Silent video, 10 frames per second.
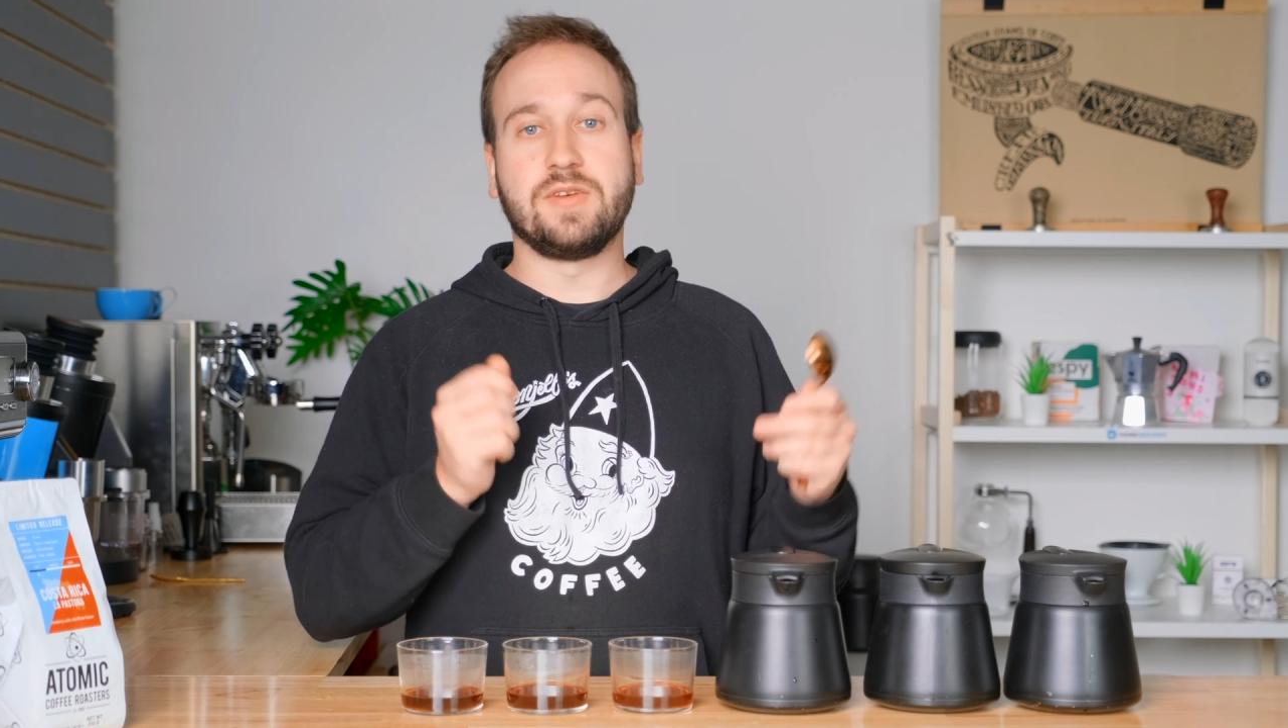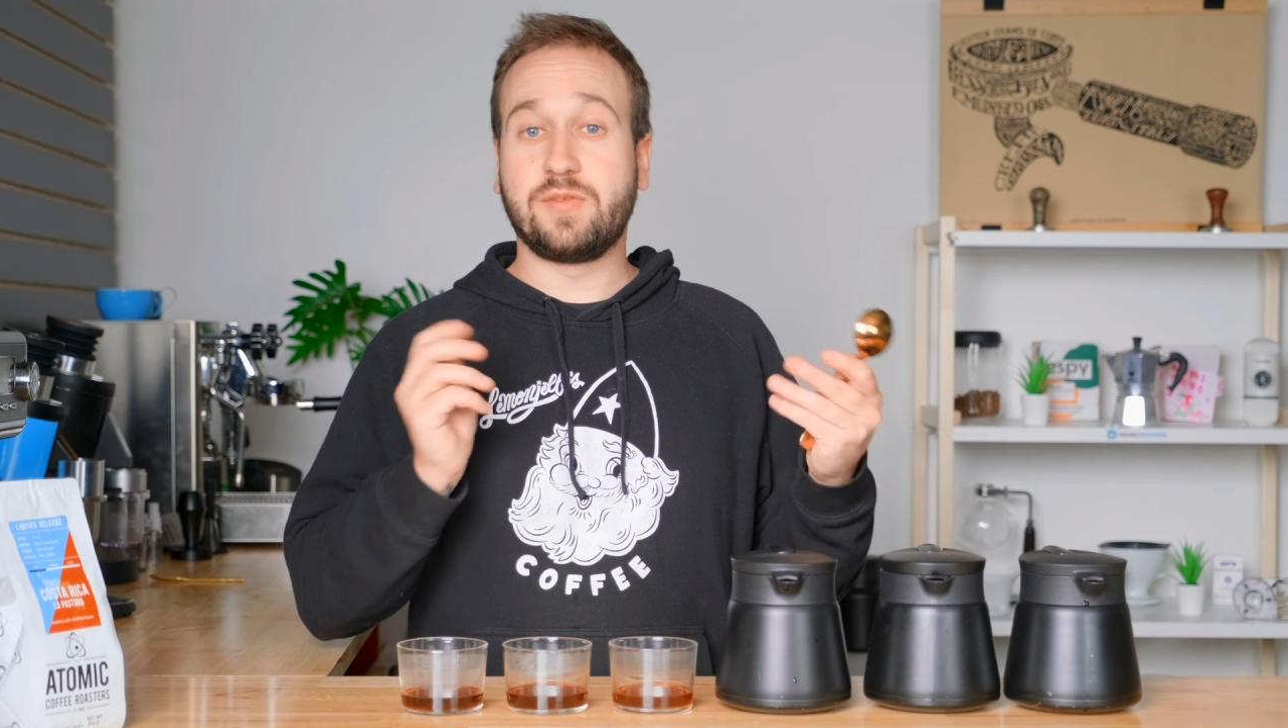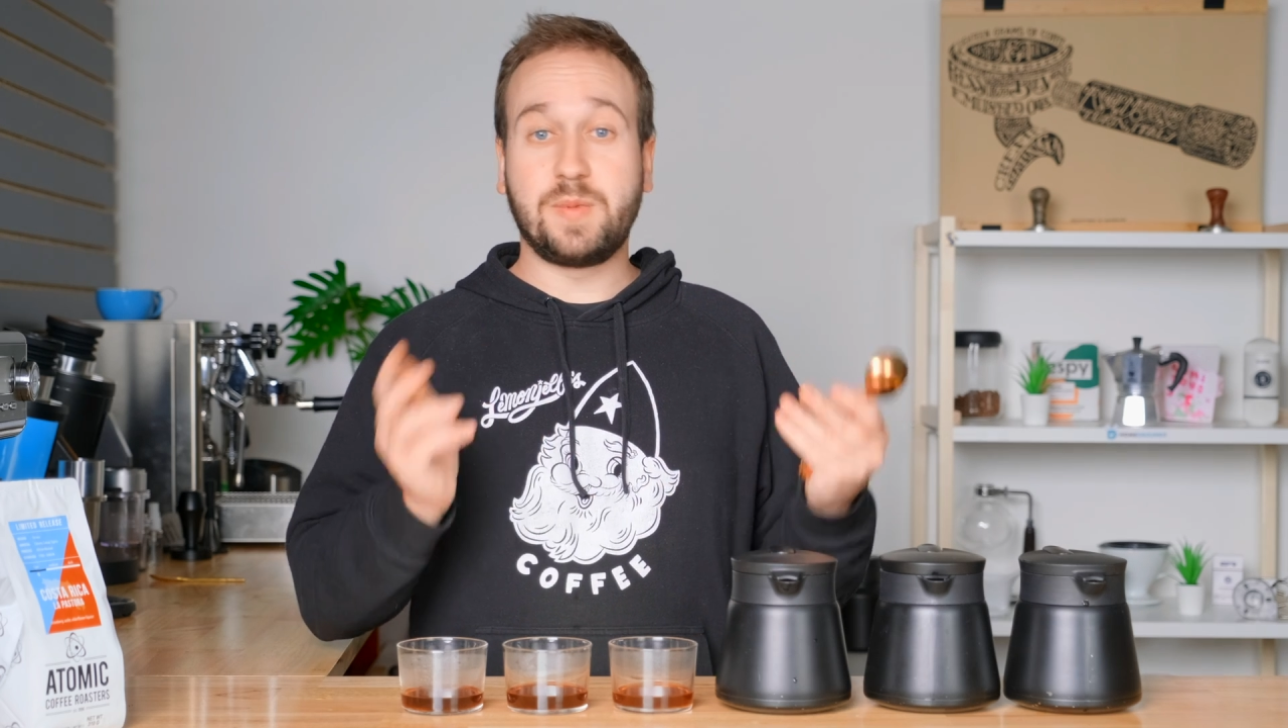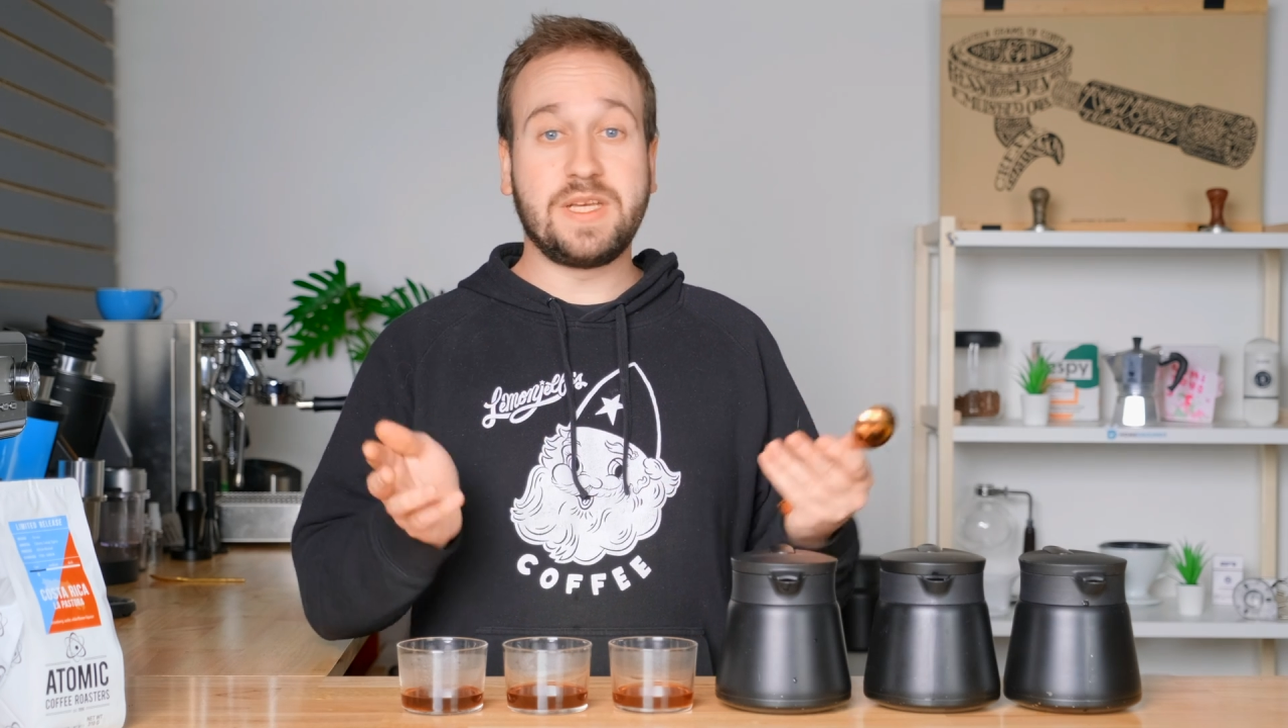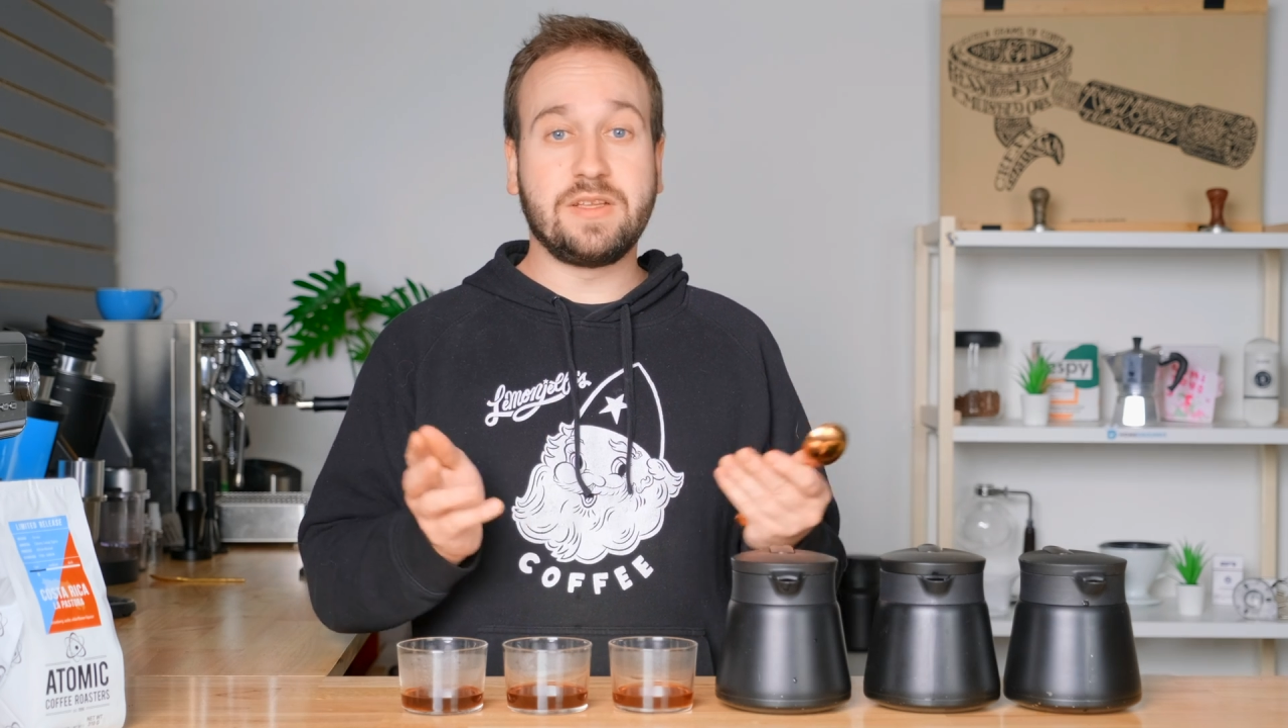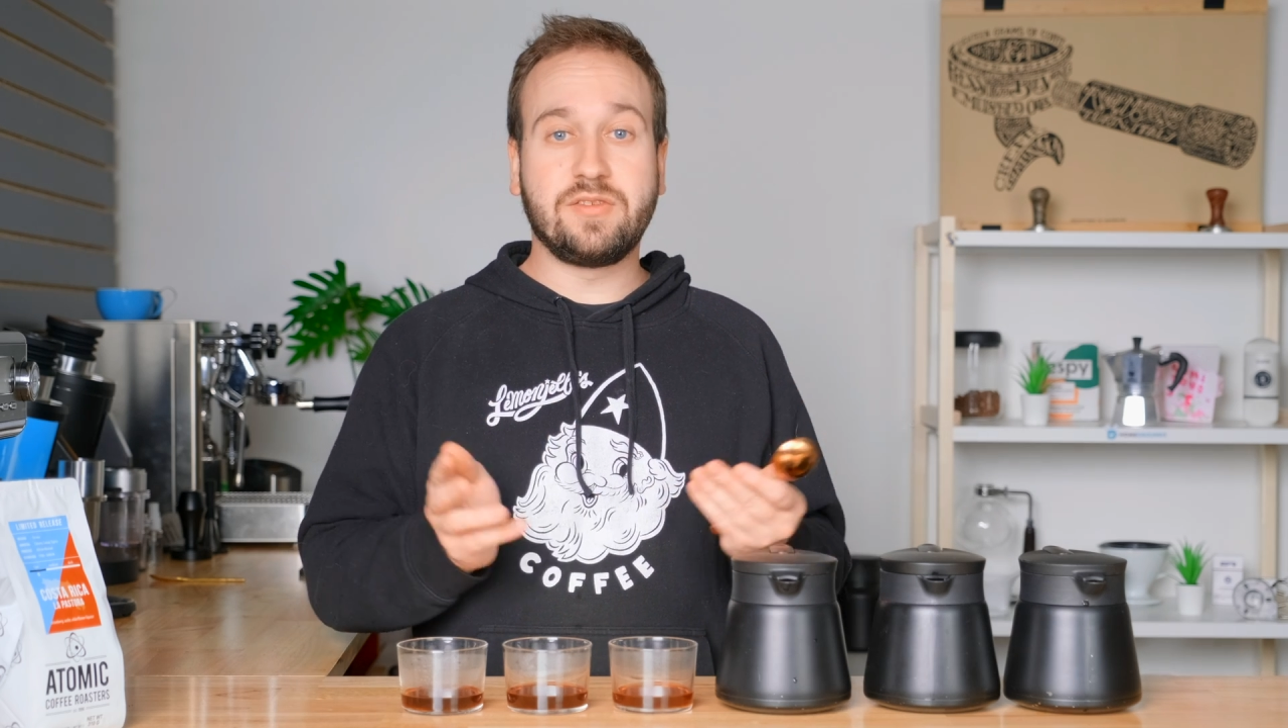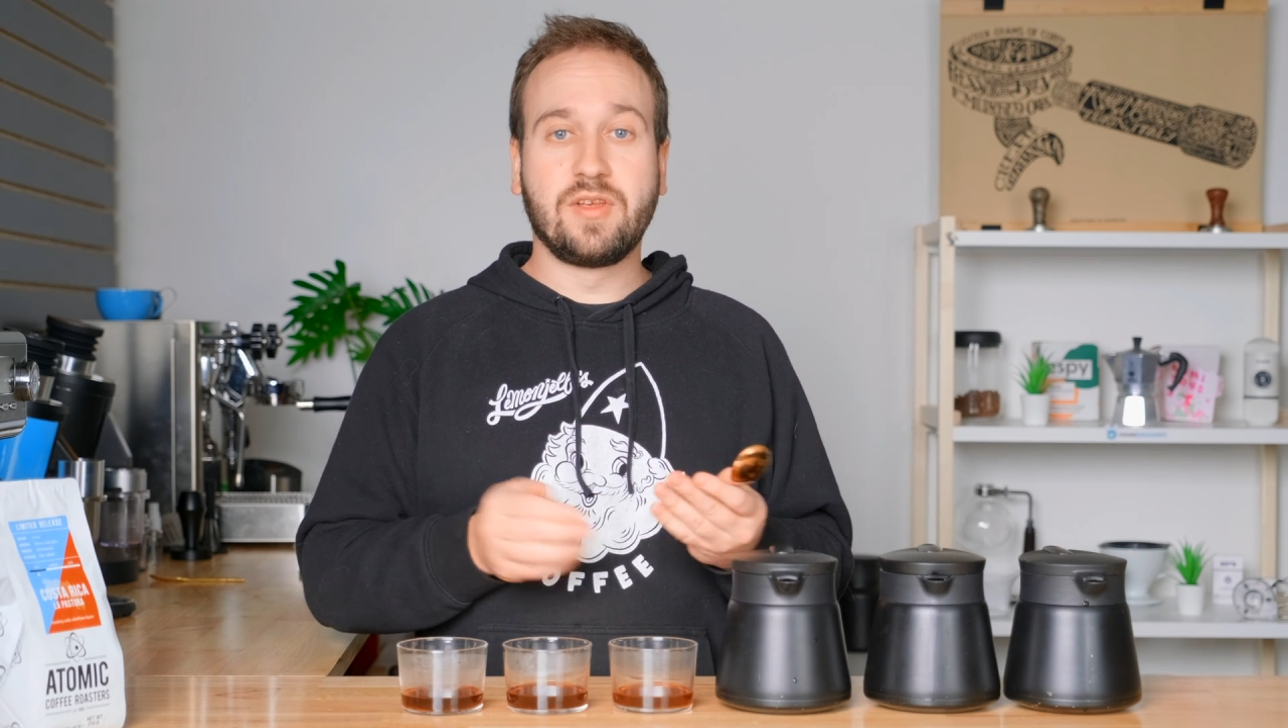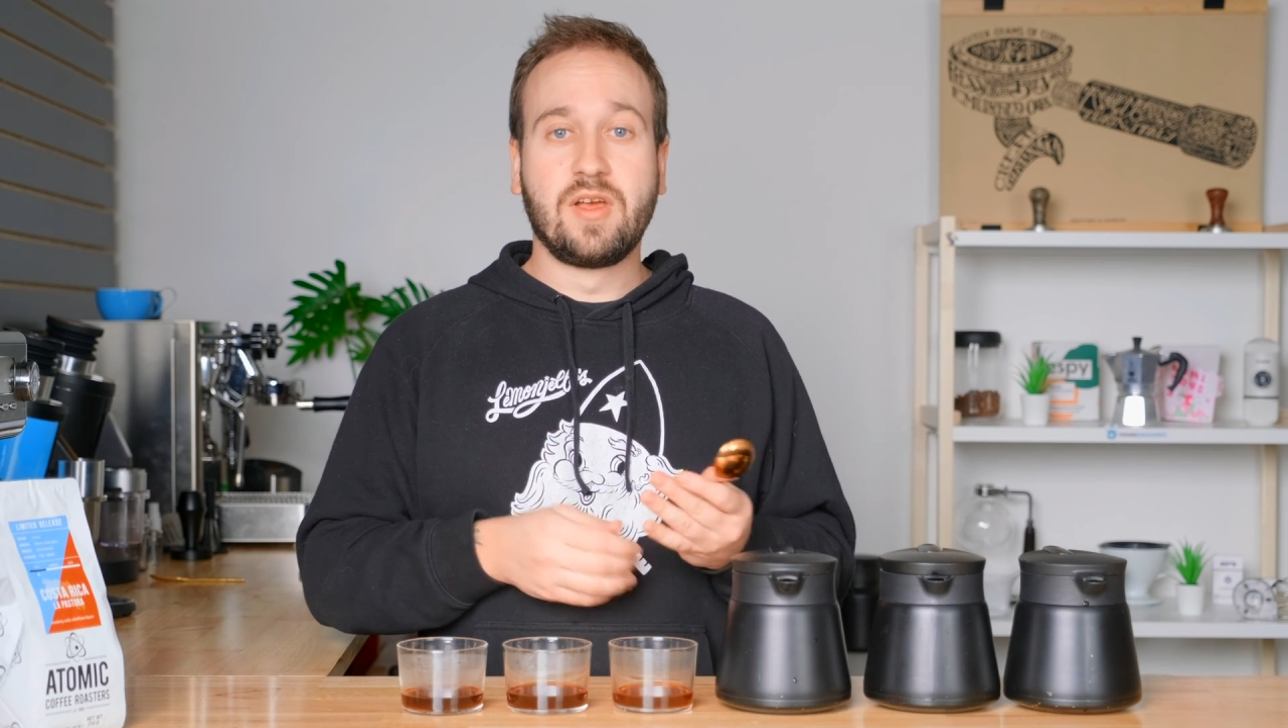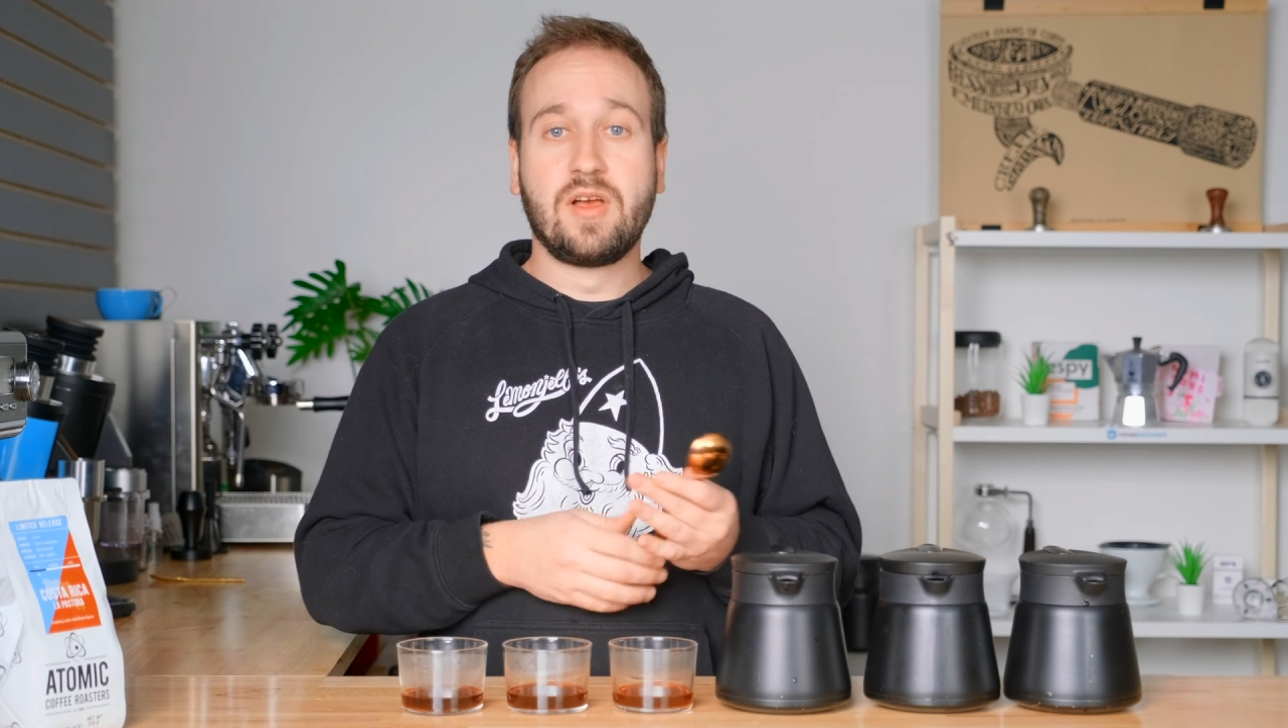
speeds.